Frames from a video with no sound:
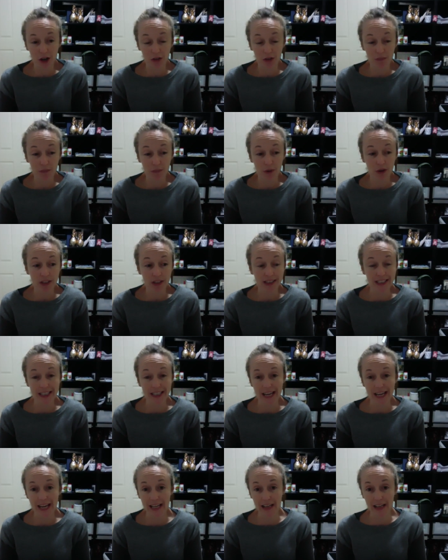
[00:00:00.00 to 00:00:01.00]
burning the
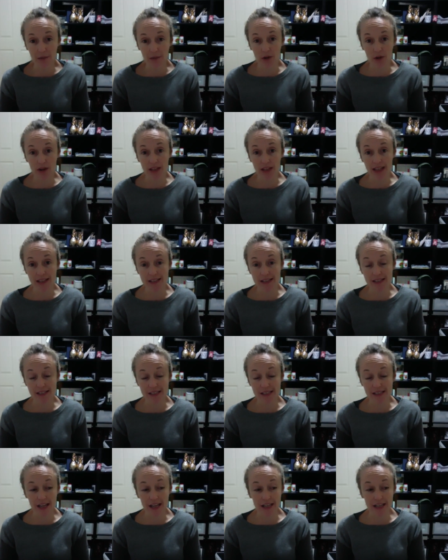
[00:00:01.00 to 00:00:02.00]
candle at both ends.
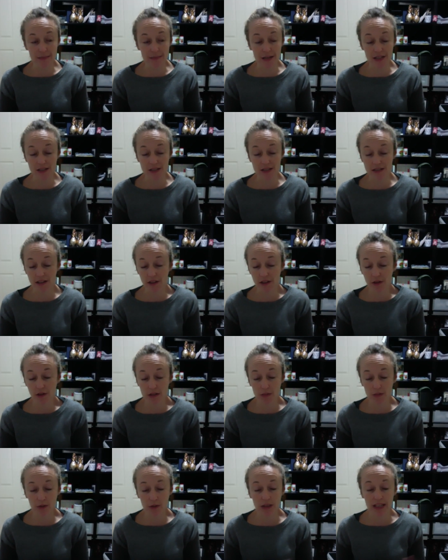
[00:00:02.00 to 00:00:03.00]
And as much as I thought I
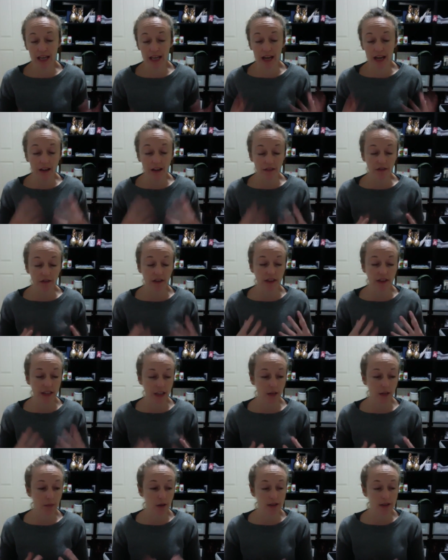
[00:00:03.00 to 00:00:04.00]
was putting everything
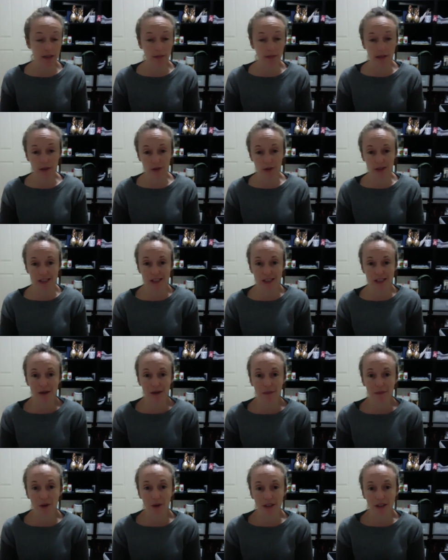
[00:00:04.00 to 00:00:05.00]
I possibly could into my
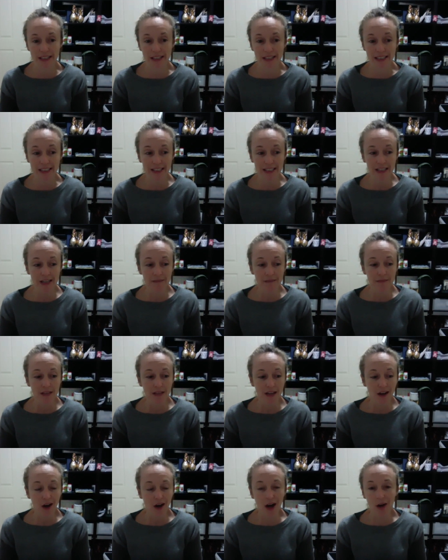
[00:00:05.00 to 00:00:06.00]
body,
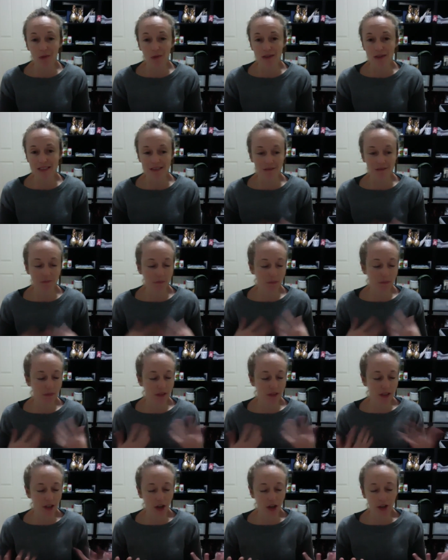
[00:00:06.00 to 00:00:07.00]
I was,
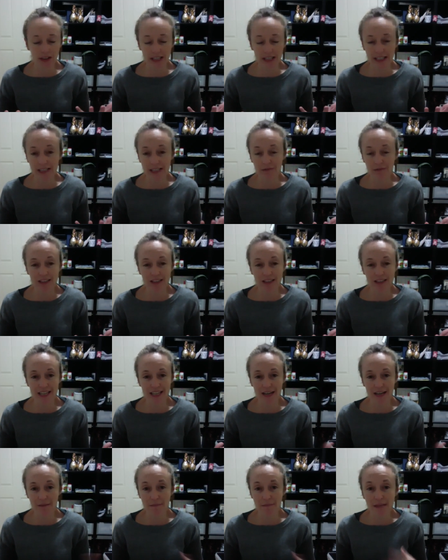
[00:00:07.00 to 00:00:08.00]
getting run
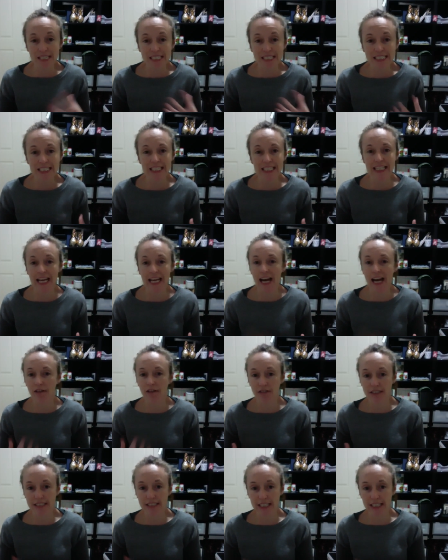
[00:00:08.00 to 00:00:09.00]
down mentally and
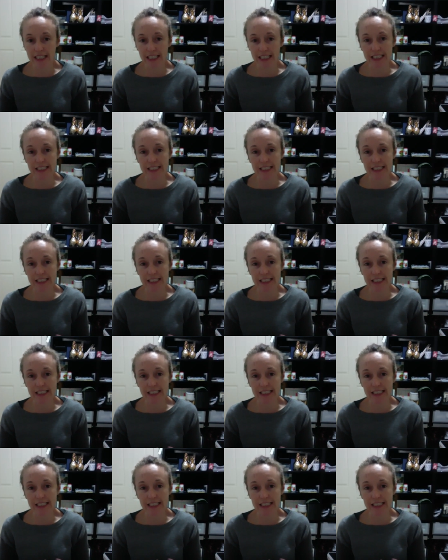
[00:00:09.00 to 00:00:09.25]
physically.